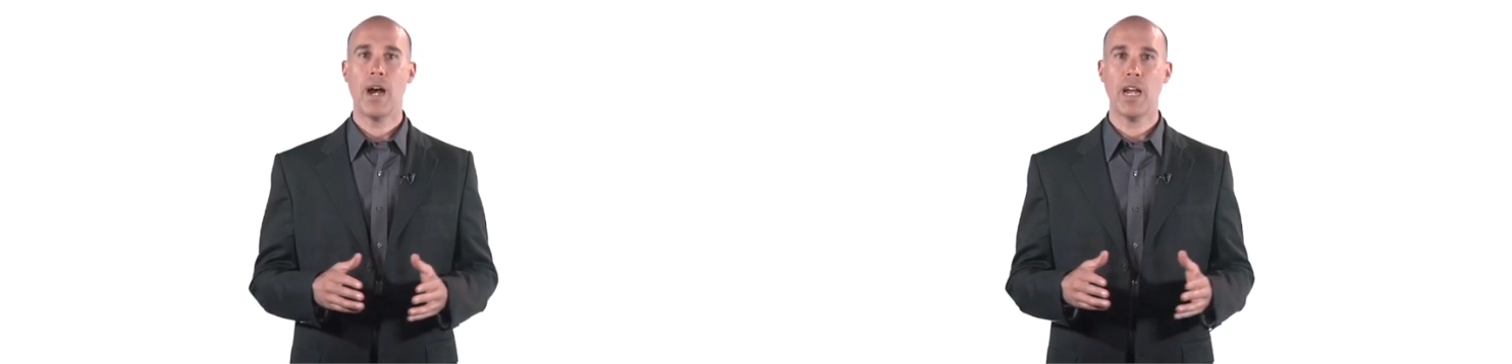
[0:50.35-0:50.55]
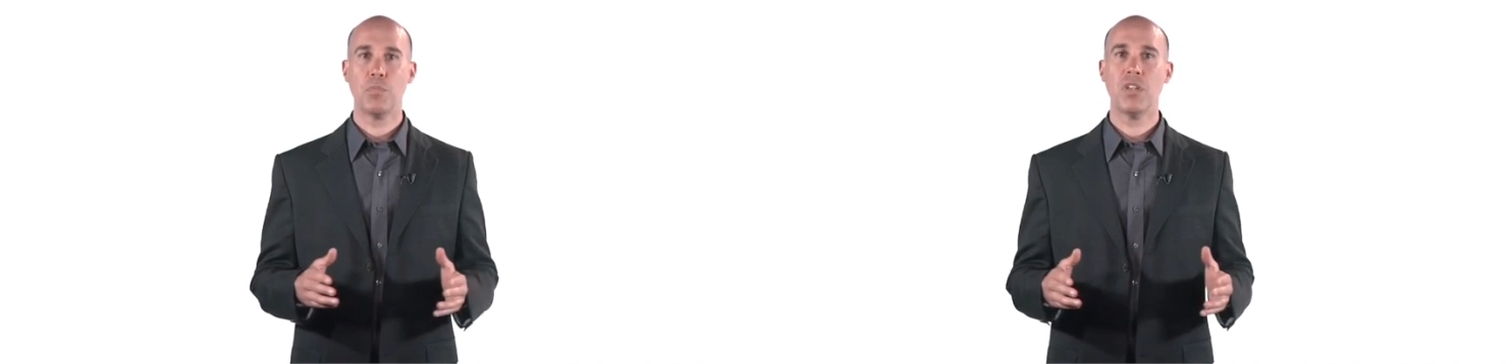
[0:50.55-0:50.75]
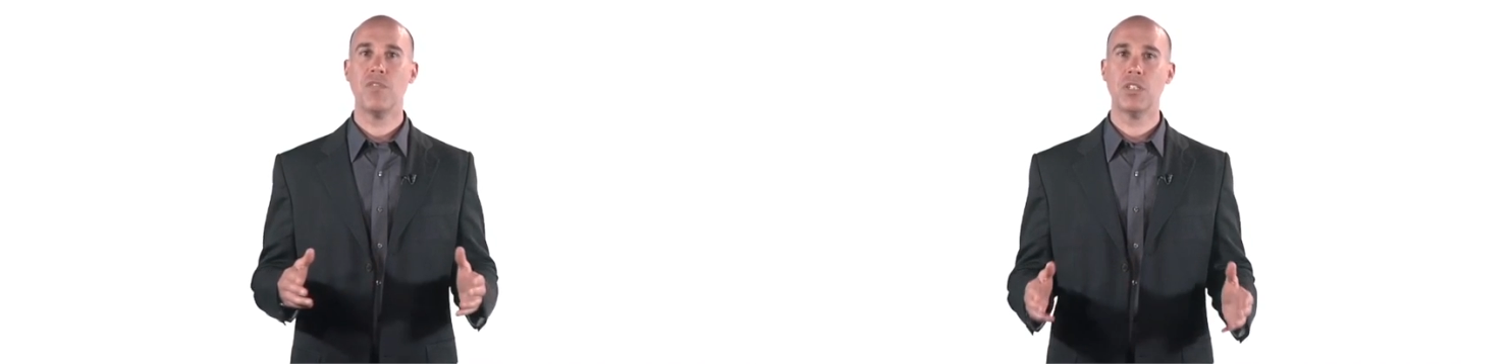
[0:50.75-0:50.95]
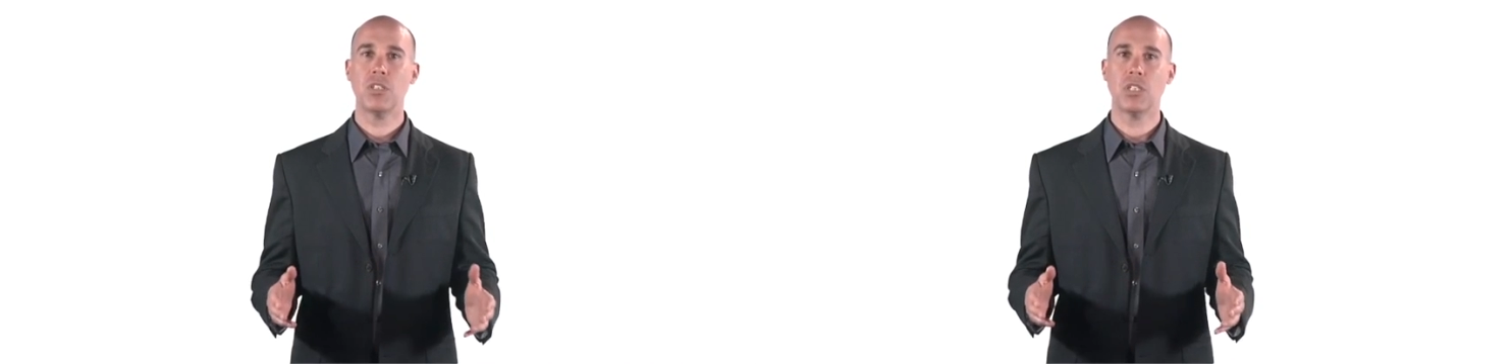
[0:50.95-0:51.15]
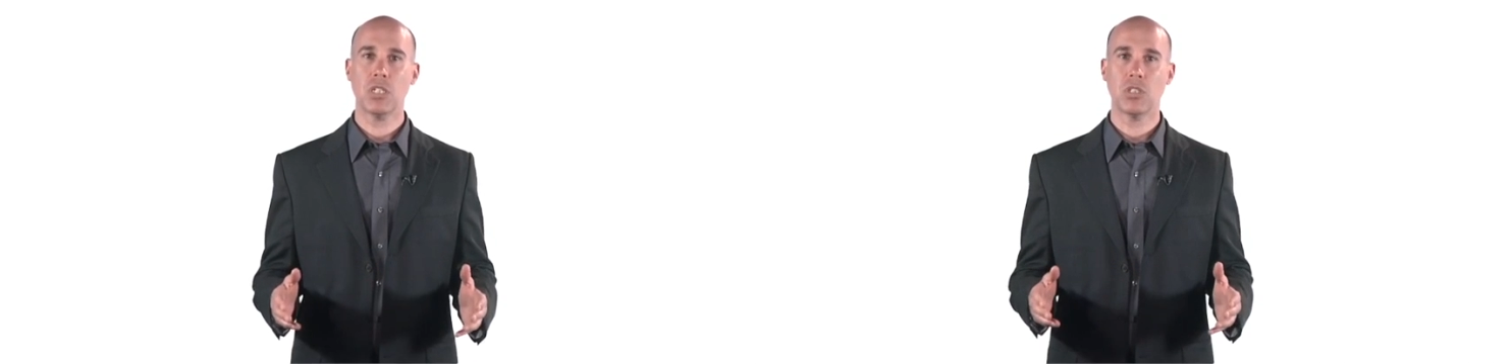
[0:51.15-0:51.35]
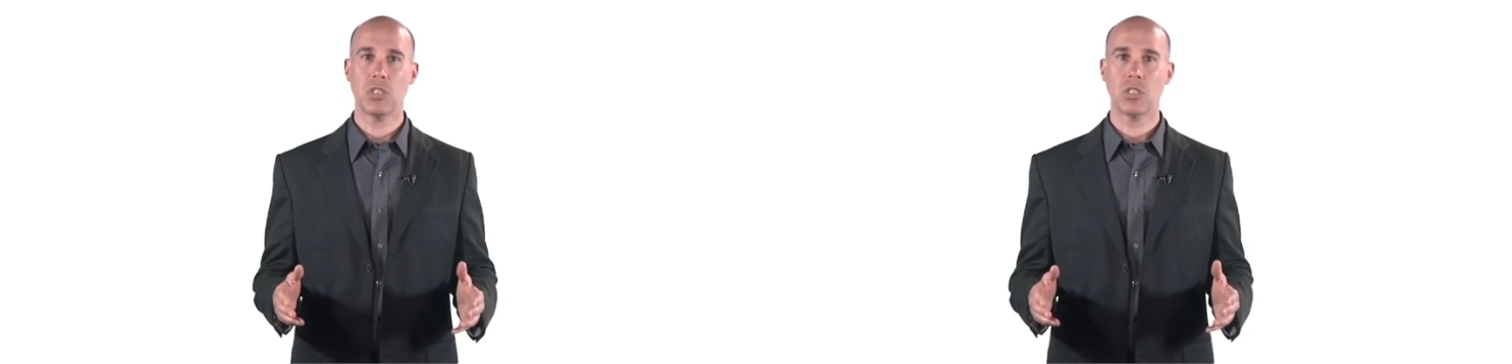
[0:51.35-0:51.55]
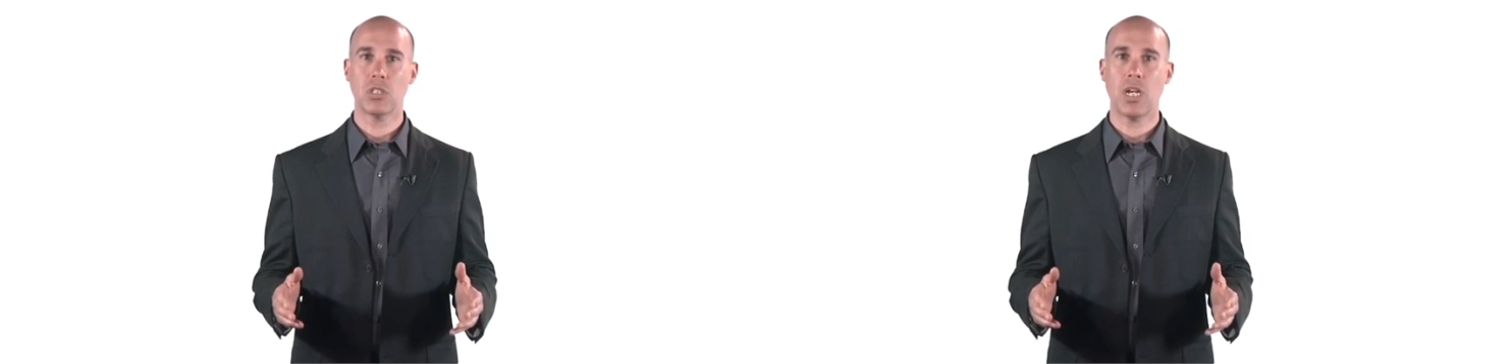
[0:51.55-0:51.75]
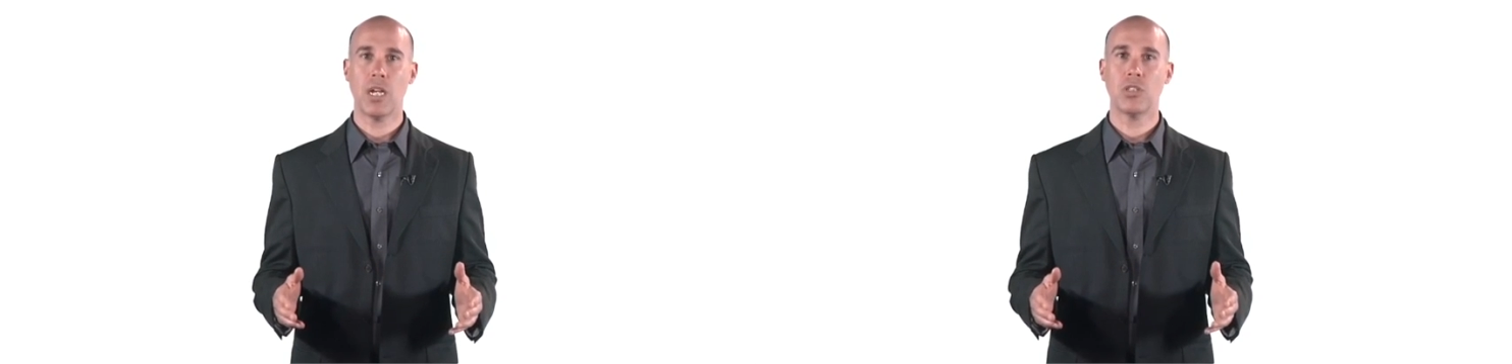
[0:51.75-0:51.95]
IPv6 is
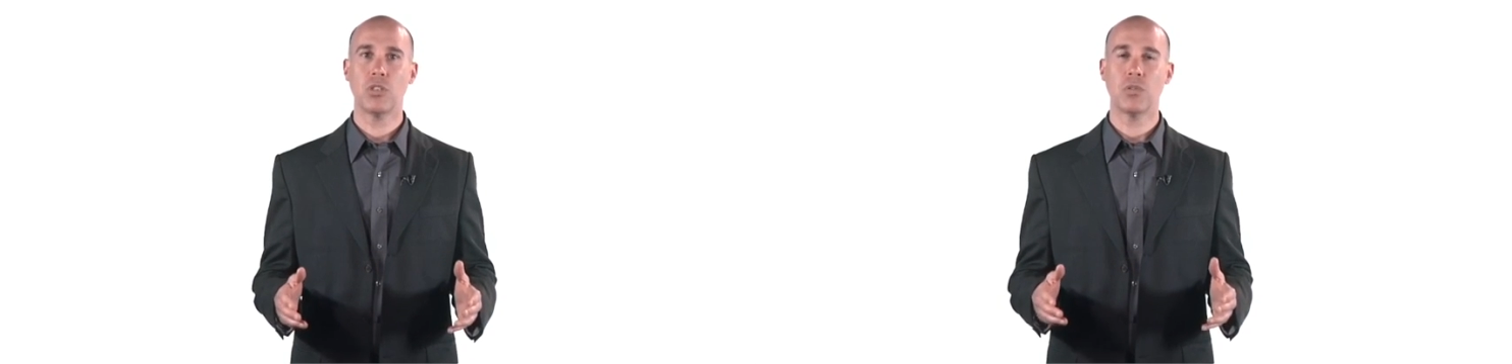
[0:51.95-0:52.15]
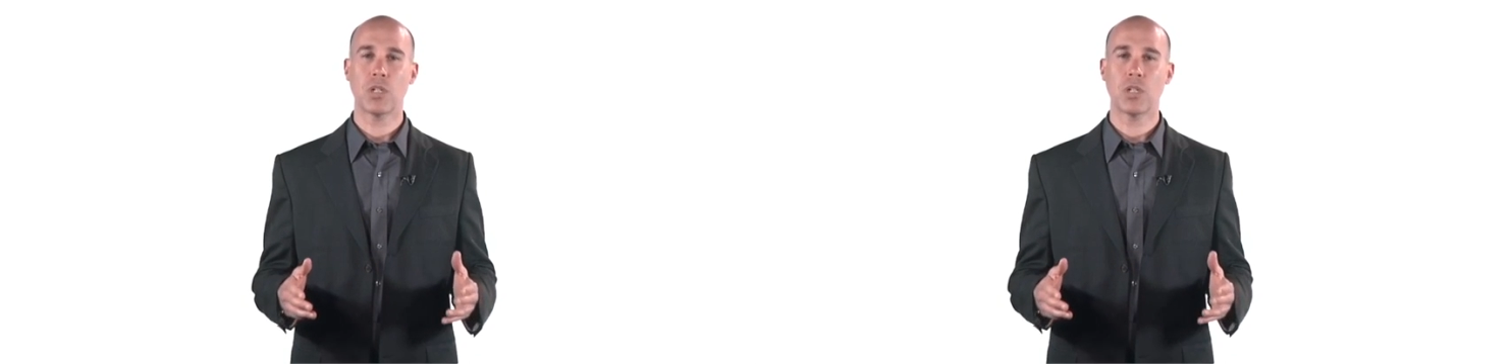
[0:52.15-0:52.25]
designed to